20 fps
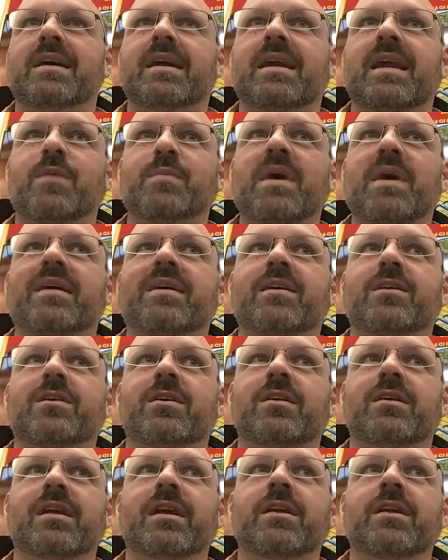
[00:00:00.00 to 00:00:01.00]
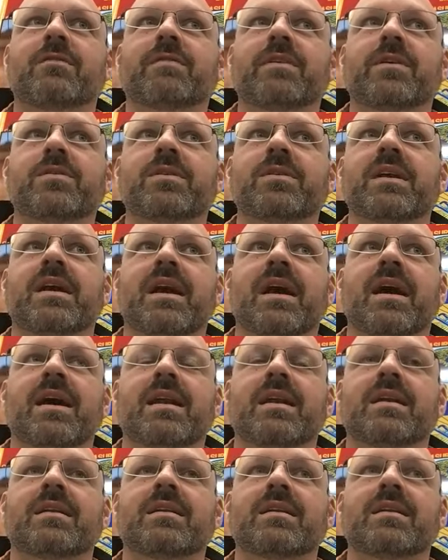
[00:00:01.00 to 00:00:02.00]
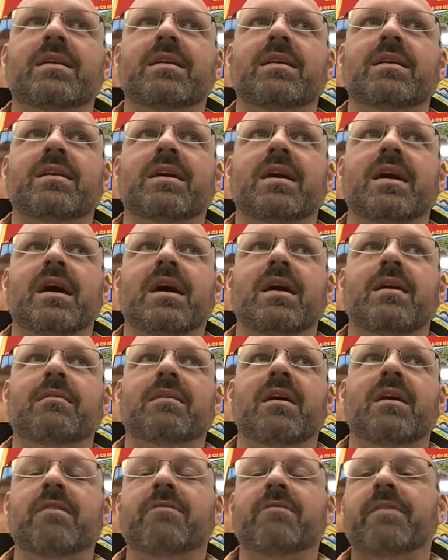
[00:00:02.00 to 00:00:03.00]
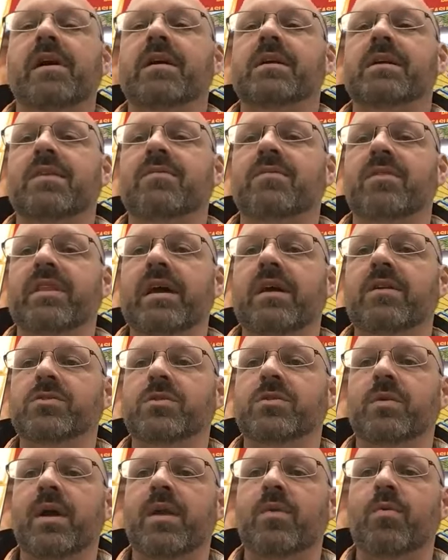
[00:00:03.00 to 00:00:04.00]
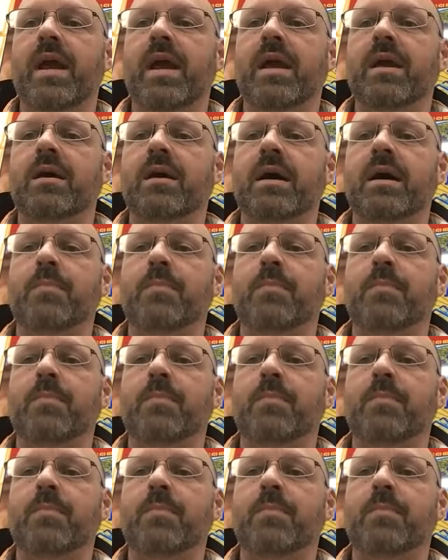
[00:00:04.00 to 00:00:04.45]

came out here and interviewed, and I fell in love with Elgin right away.